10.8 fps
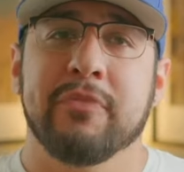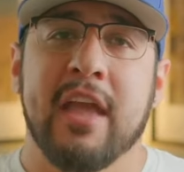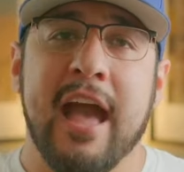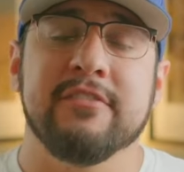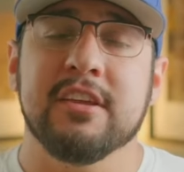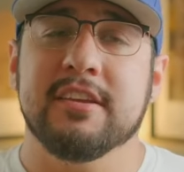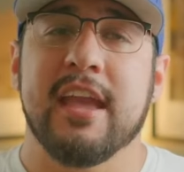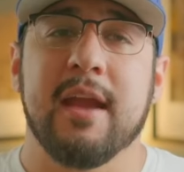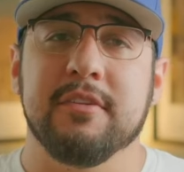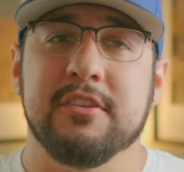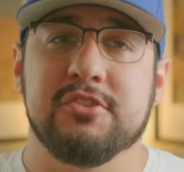Having a
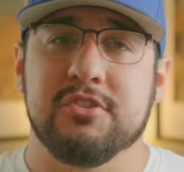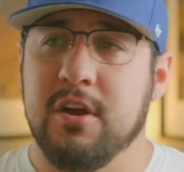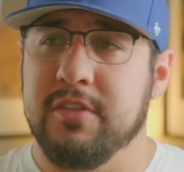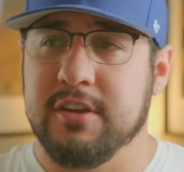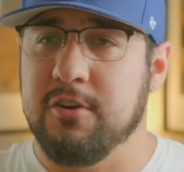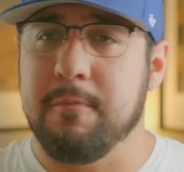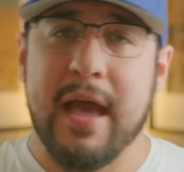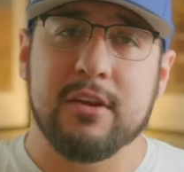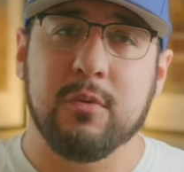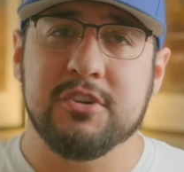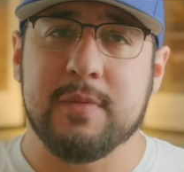camera that you know that no
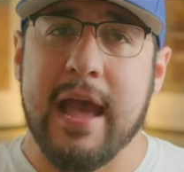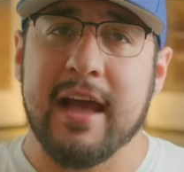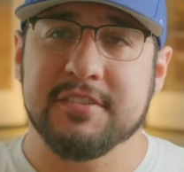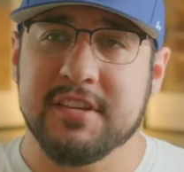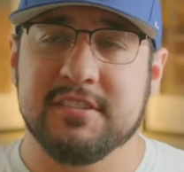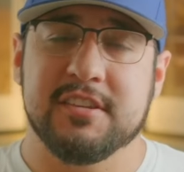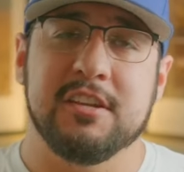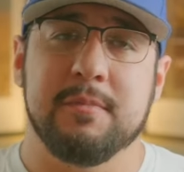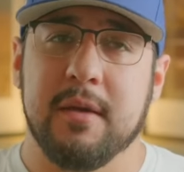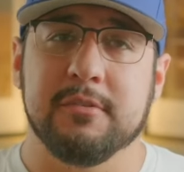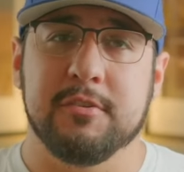matter what you ask it, it's gonna
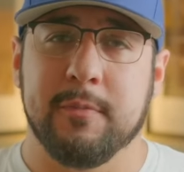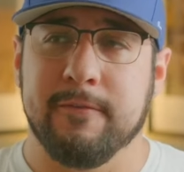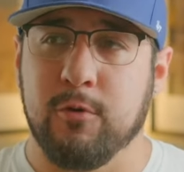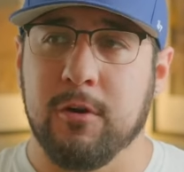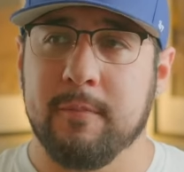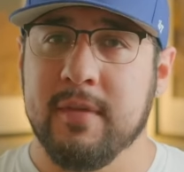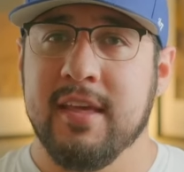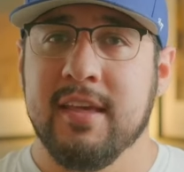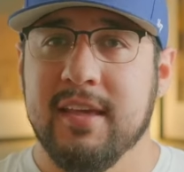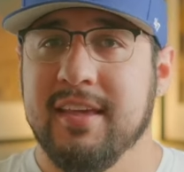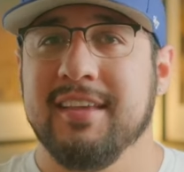be able to perform
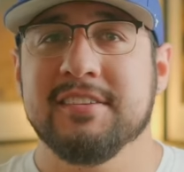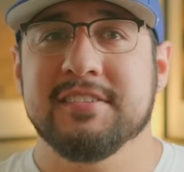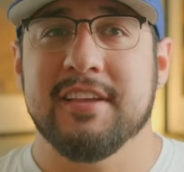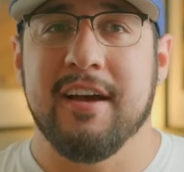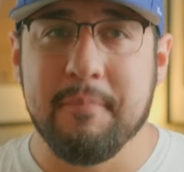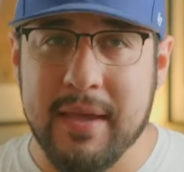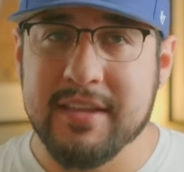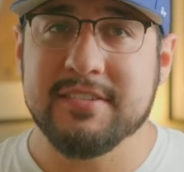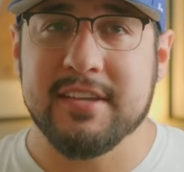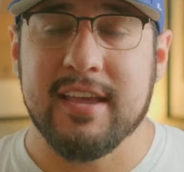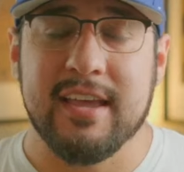is
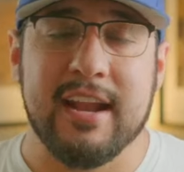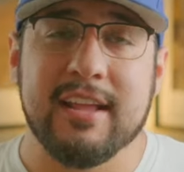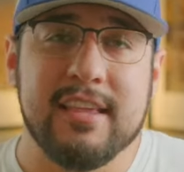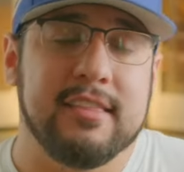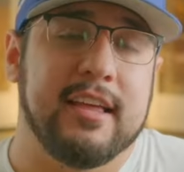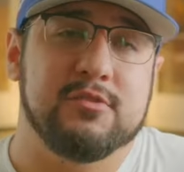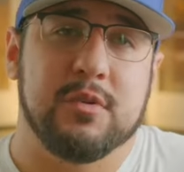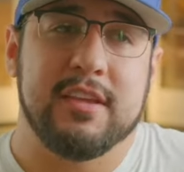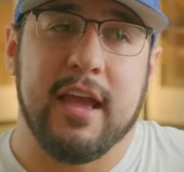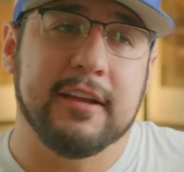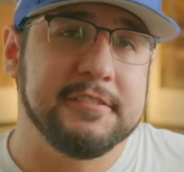amazing. And I think that's what
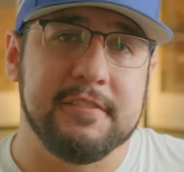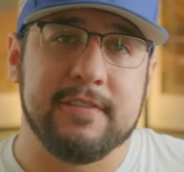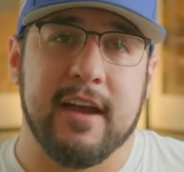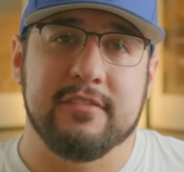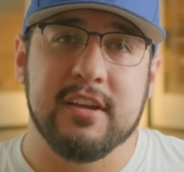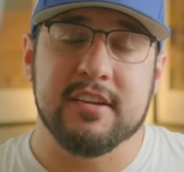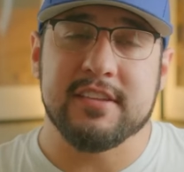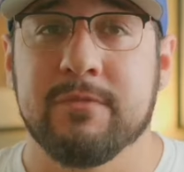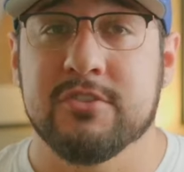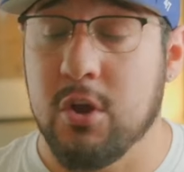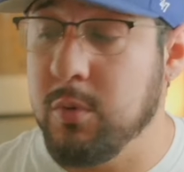the X-T5 does.
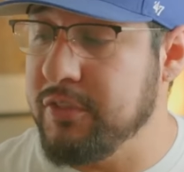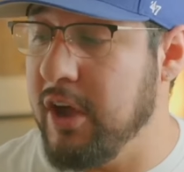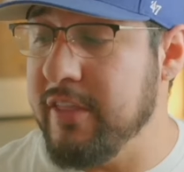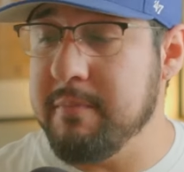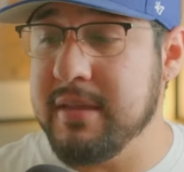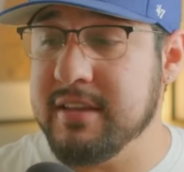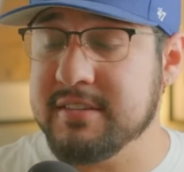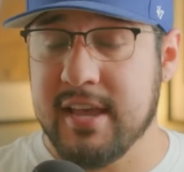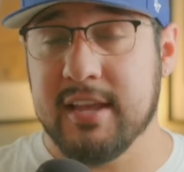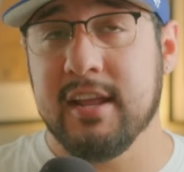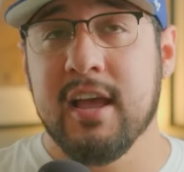So with all that being
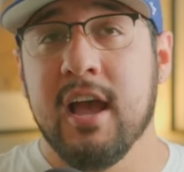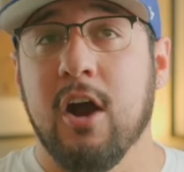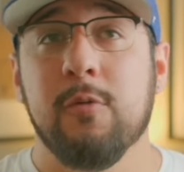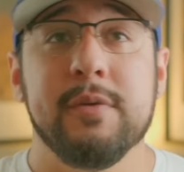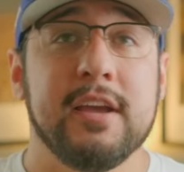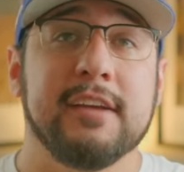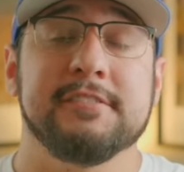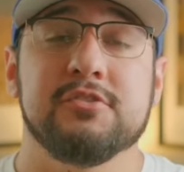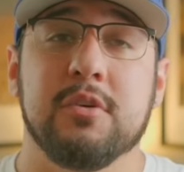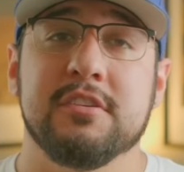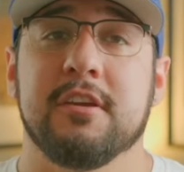said, I hope you guys
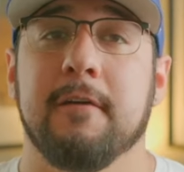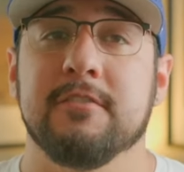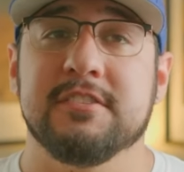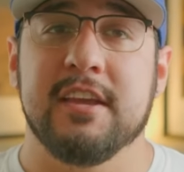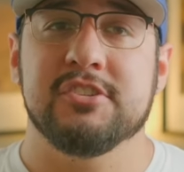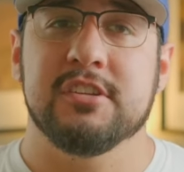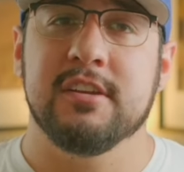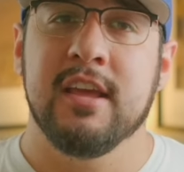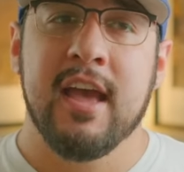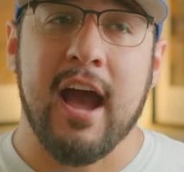enjoy this conversation.